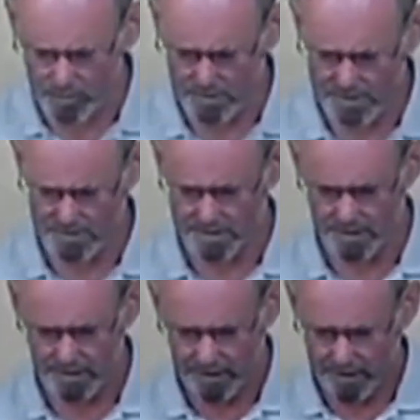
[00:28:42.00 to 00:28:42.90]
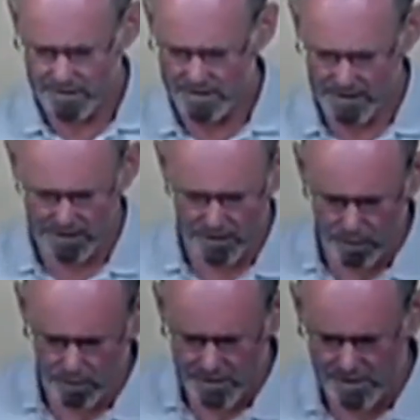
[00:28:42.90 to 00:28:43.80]
warns us that such
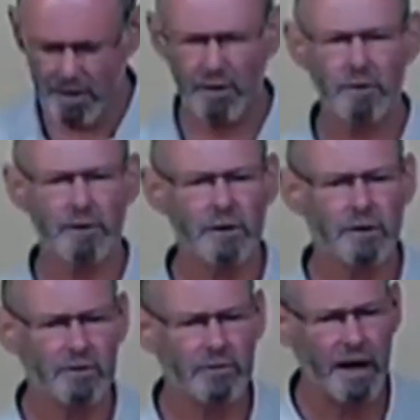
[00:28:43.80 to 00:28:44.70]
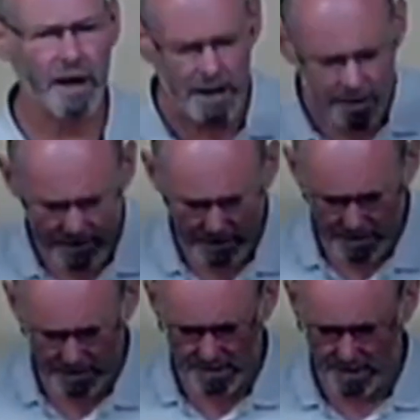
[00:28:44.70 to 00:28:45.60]
salt is no longer good for anything
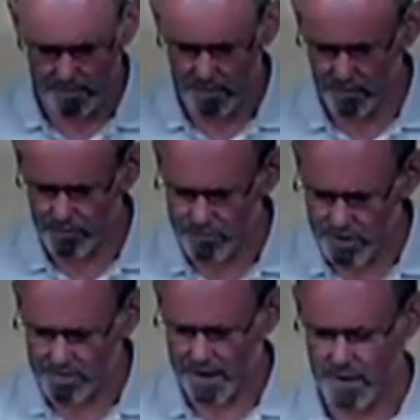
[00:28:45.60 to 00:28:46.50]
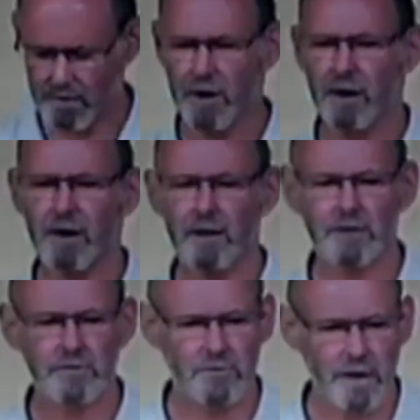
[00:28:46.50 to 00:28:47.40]
except to be thrown out
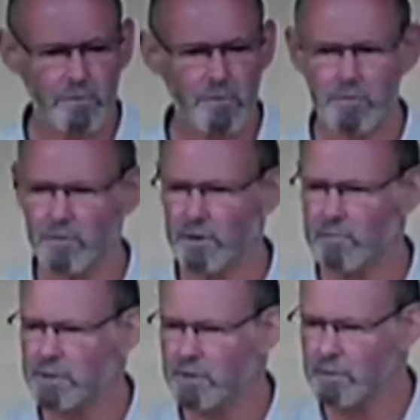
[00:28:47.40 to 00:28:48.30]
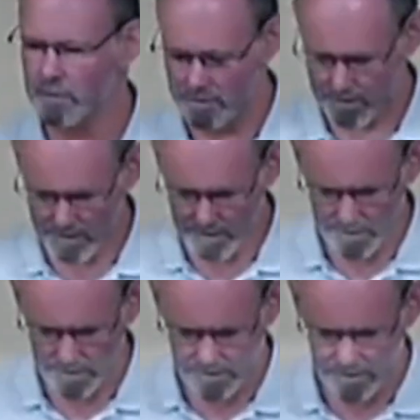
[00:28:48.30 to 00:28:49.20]
and trampled by people.
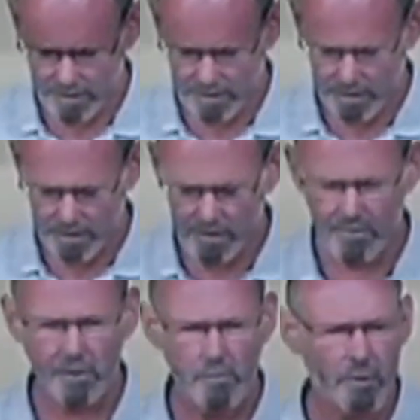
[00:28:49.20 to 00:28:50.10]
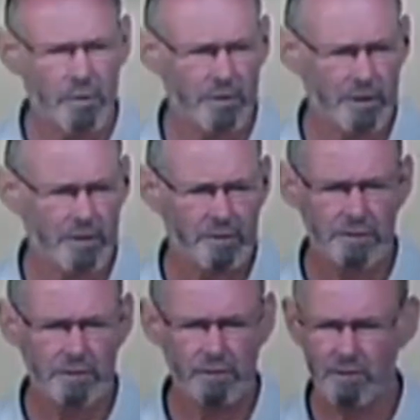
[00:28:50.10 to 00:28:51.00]
Nothing more than
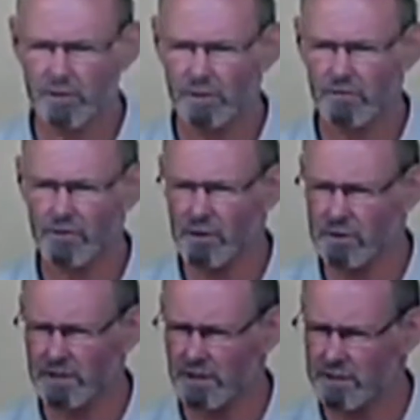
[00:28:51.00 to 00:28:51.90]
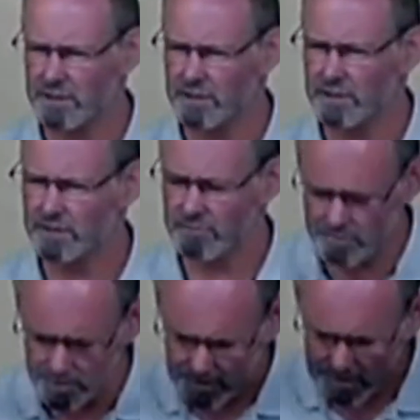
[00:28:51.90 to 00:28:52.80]
road dust,
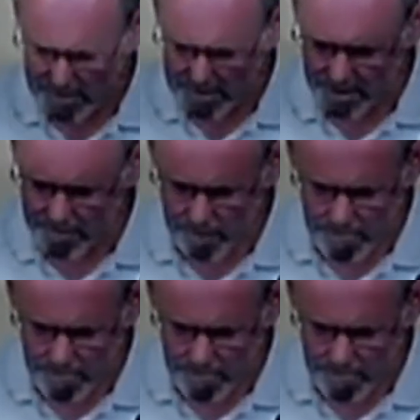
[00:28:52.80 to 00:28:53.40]
we could say.